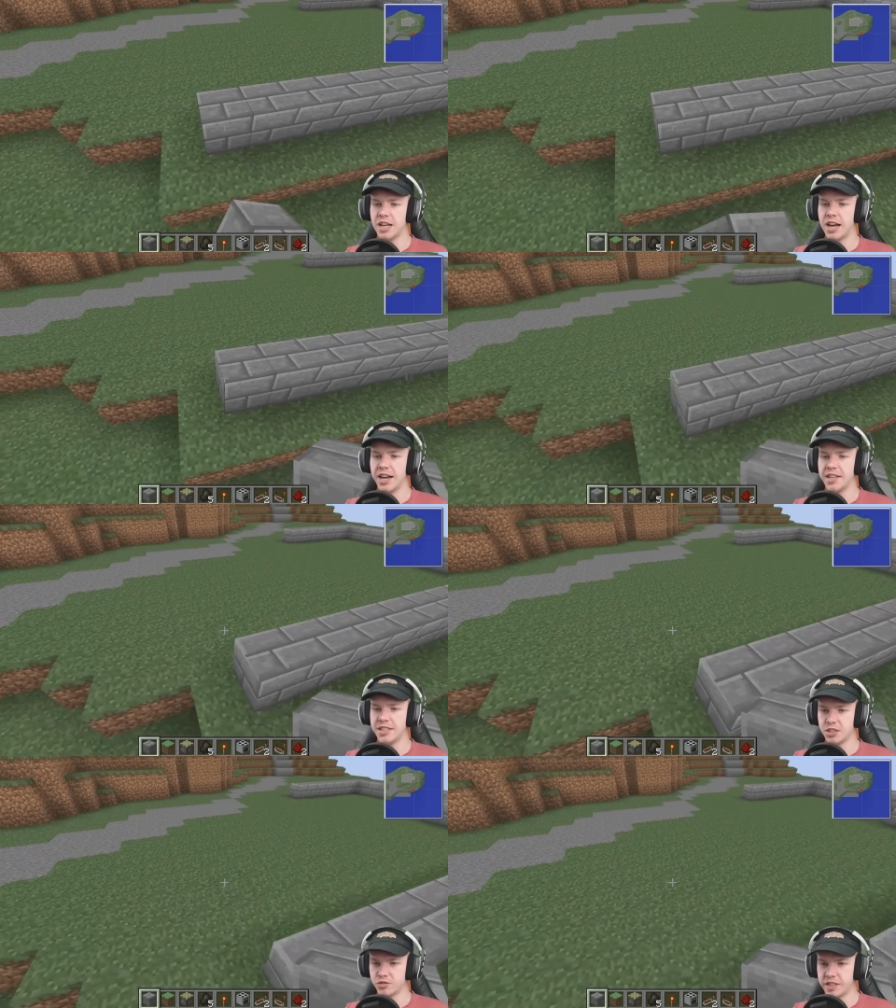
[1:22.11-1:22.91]
to hide
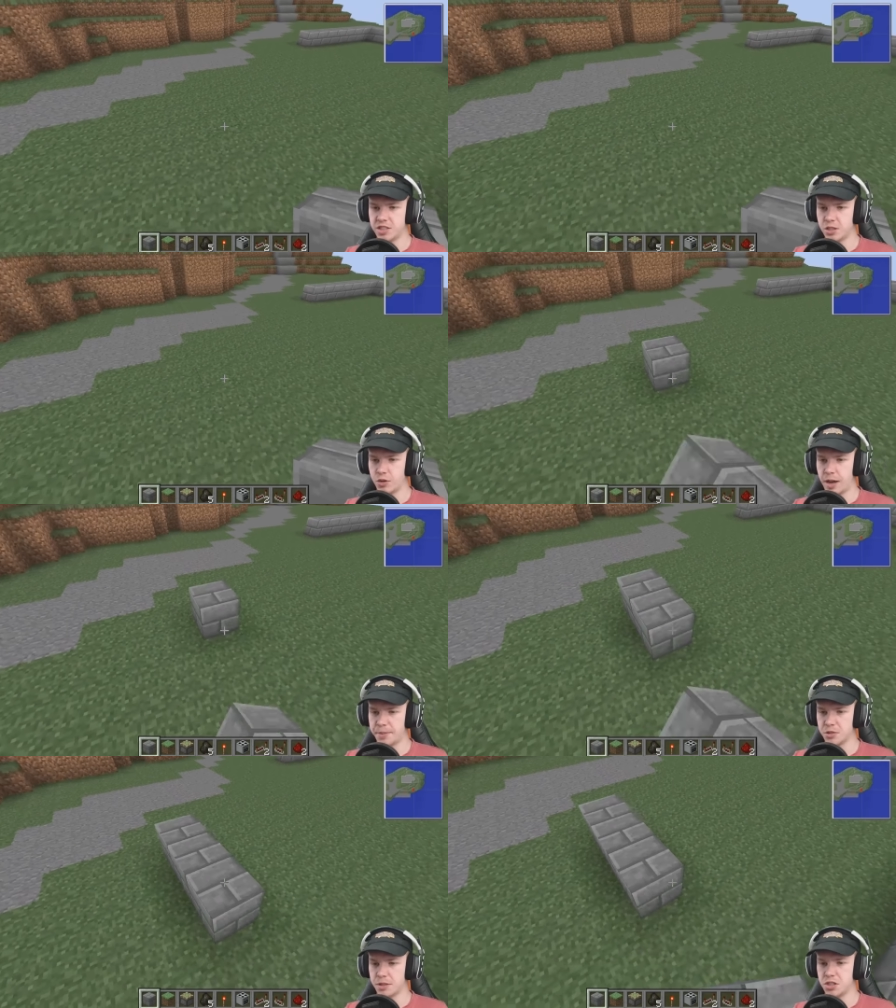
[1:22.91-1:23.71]
this redstone up
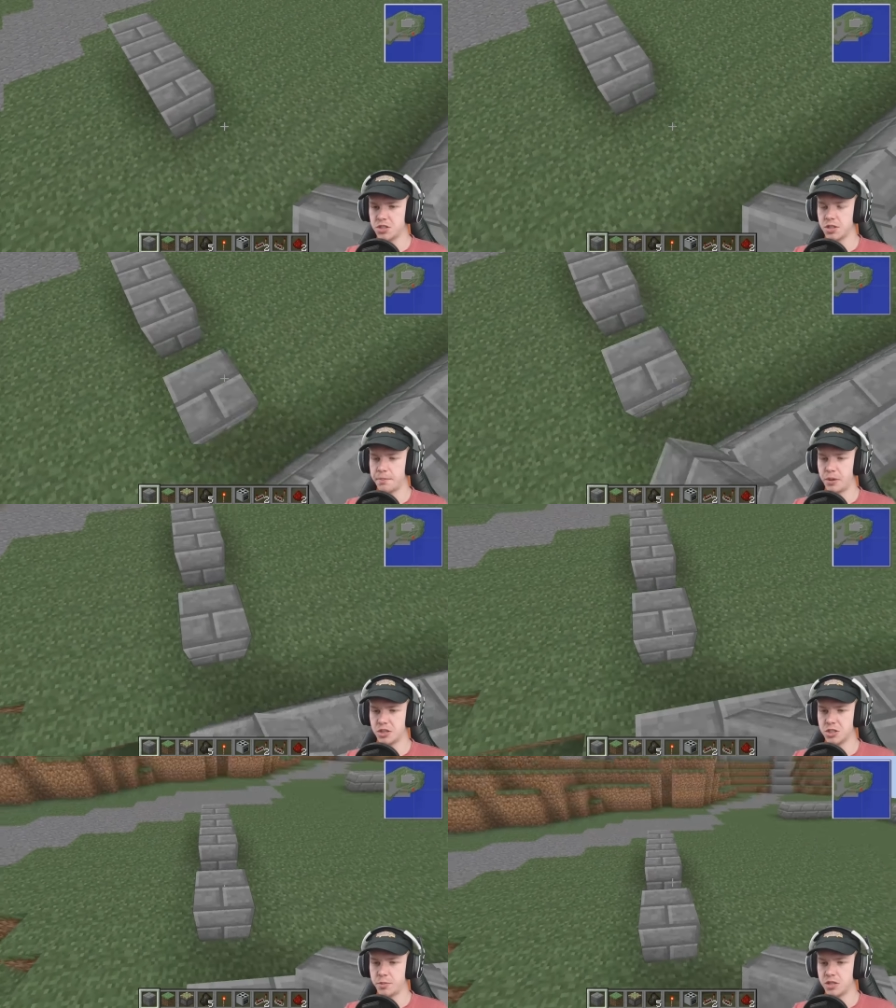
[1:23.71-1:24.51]
as much as
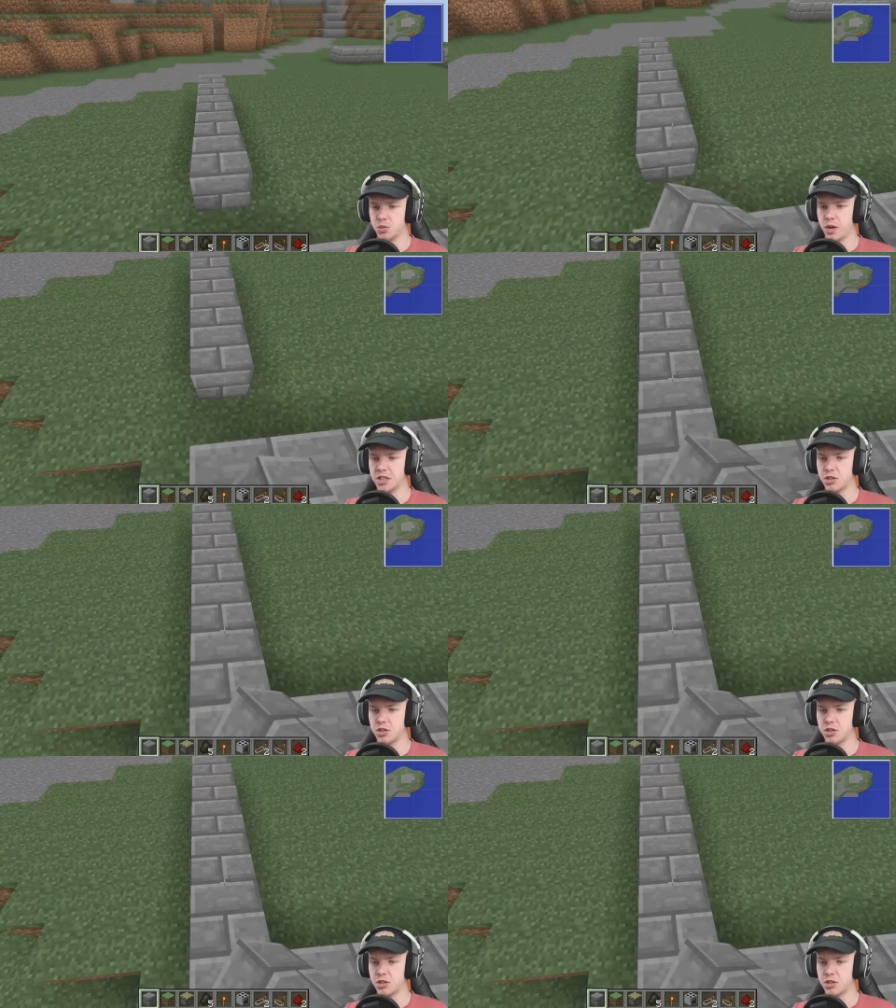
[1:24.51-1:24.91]
possible as well,